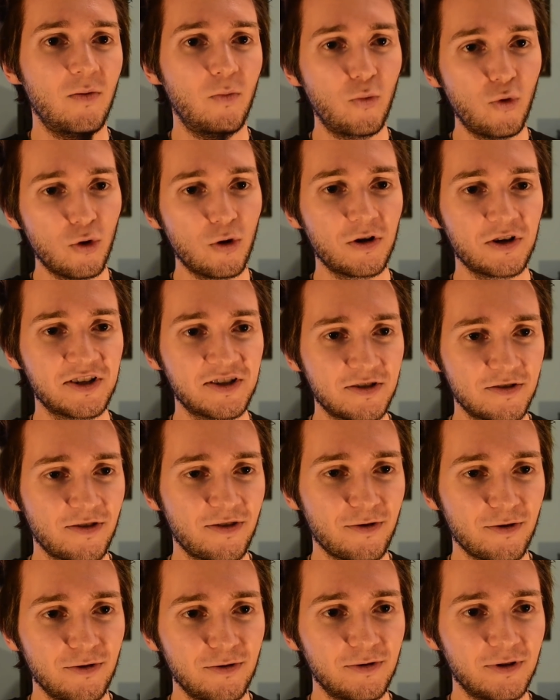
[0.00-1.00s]
more
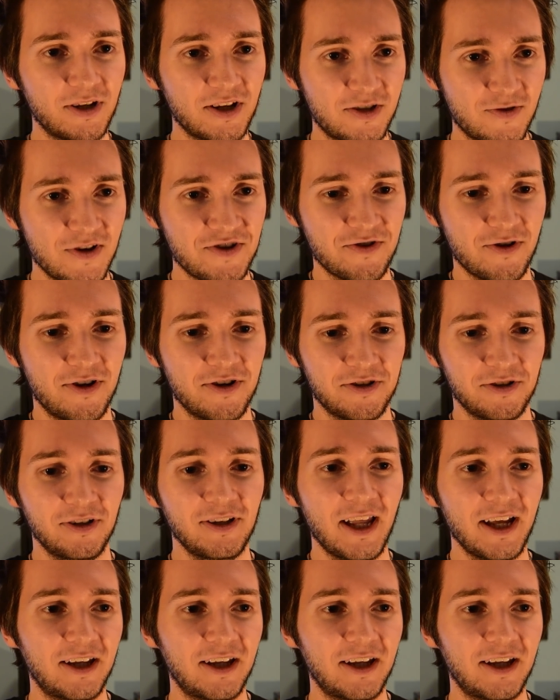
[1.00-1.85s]
through treasure hunter.